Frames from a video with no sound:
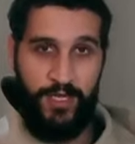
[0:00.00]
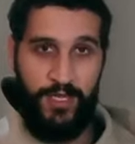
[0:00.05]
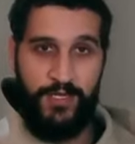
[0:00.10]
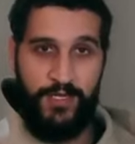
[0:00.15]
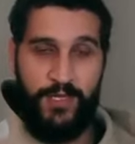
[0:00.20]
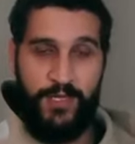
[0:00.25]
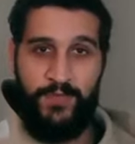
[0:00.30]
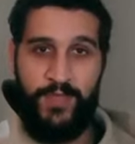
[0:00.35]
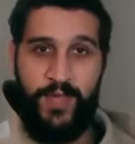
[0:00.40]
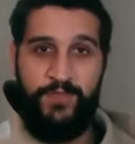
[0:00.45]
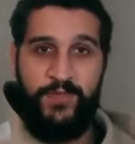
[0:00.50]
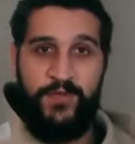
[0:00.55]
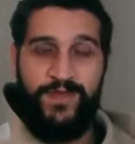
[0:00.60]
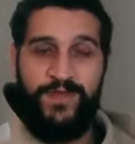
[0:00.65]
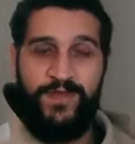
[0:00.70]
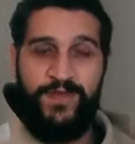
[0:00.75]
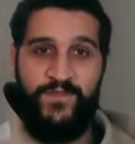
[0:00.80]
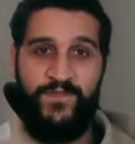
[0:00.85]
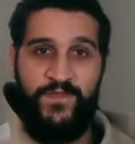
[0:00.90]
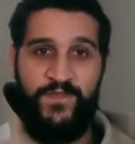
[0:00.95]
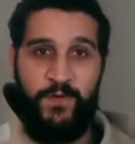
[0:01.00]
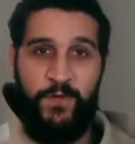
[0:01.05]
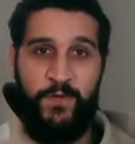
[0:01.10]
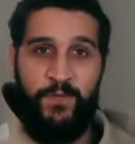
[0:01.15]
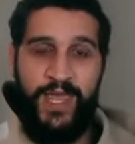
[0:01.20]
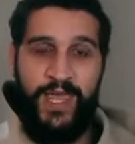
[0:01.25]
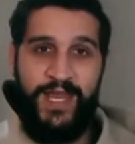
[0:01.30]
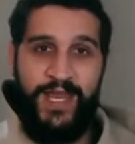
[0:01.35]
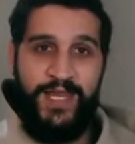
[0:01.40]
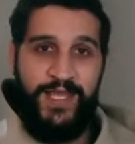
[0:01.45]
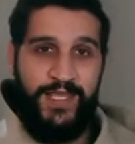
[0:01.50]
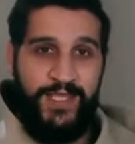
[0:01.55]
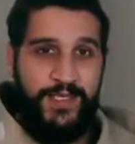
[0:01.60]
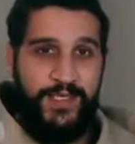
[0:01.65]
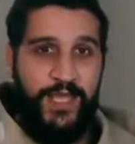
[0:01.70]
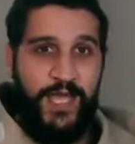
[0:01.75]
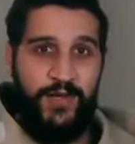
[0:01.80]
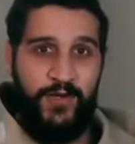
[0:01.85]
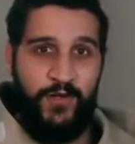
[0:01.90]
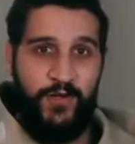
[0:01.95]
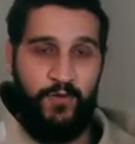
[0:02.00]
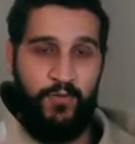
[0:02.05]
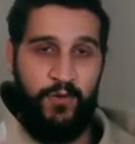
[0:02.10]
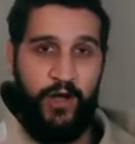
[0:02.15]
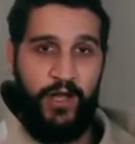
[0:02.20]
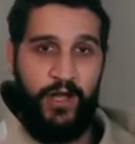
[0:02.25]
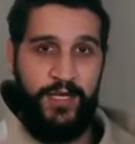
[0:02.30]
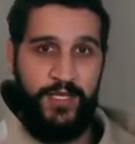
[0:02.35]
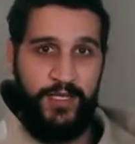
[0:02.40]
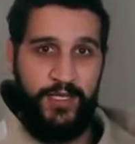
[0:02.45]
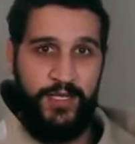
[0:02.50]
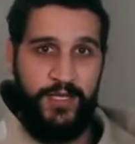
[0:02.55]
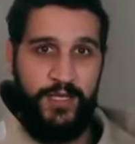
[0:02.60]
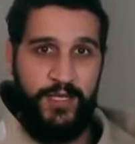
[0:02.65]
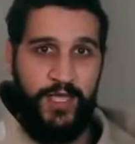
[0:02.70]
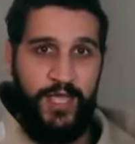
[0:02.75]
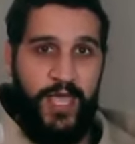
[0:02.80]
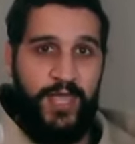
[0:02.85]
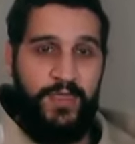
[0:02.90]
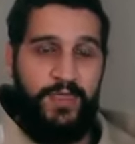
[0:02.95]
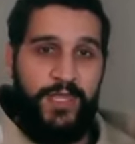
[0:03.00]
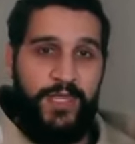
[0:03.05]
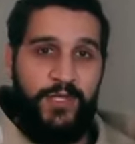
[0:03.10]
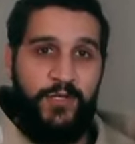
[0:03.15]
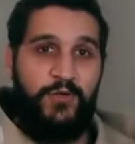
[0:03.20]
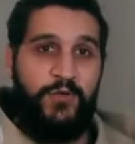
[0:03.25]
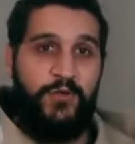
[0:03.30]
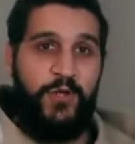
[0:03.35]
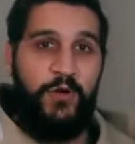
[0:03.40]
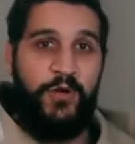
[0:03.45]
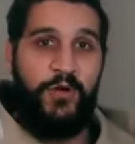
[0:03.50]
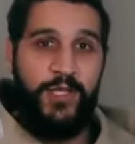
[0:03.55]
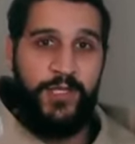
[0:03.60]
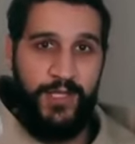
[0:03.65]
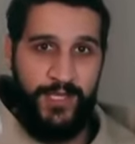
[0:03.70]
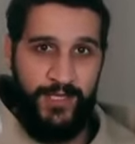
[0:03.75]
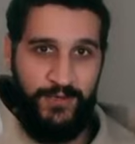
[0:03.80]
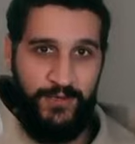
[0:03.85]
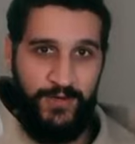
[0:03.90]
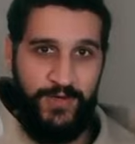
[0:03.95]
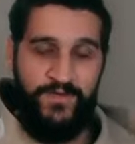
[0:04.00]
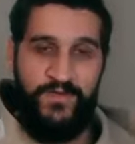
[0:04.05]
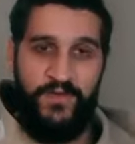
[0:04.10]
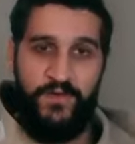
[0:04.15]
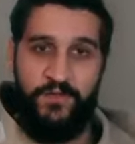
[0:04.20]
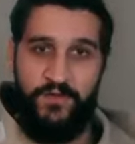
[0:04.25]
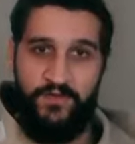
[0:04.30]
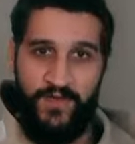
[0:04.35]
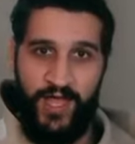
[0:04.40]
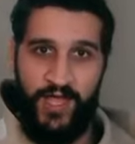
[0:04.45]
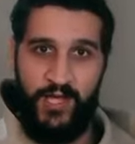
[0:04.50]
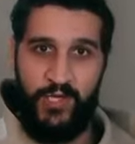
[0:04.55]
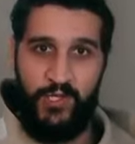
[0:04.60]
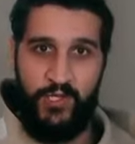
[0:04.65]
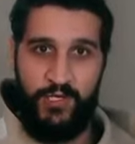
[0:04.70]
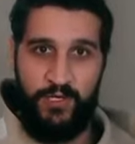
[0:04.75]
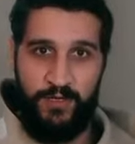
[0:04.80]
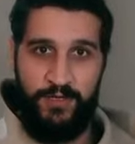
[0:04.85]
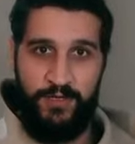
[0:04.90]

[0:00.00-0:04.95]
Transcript: Sometimes you can feel pain inside your body, and then you notice that you can feel the fascia.